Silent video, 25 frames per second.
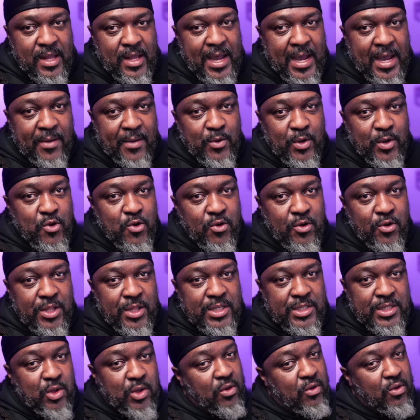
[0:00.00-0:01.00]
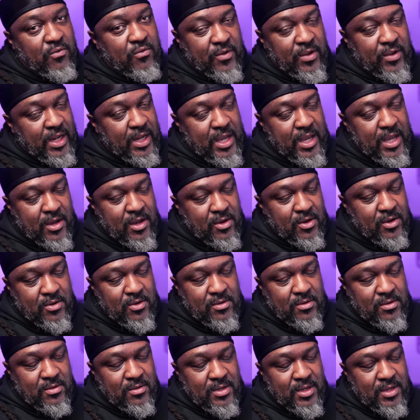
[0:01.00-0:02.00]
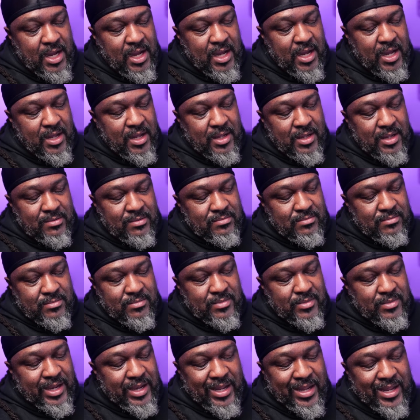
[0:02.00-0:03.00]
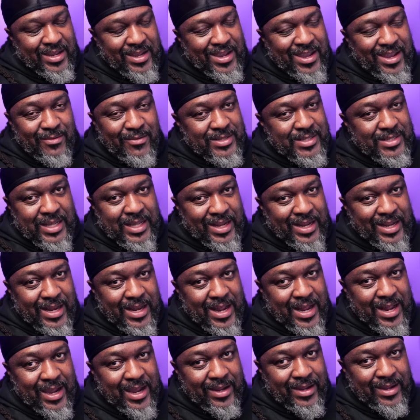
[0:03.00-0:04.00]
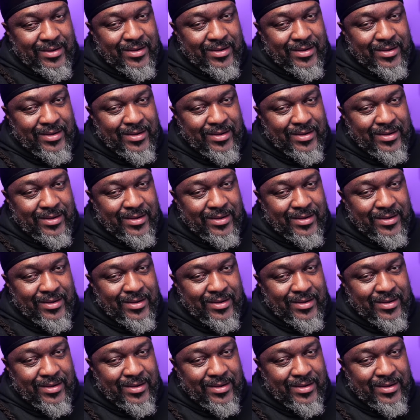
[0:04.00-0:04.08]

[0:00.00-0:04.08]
I recorded this whole video, and it was late at night.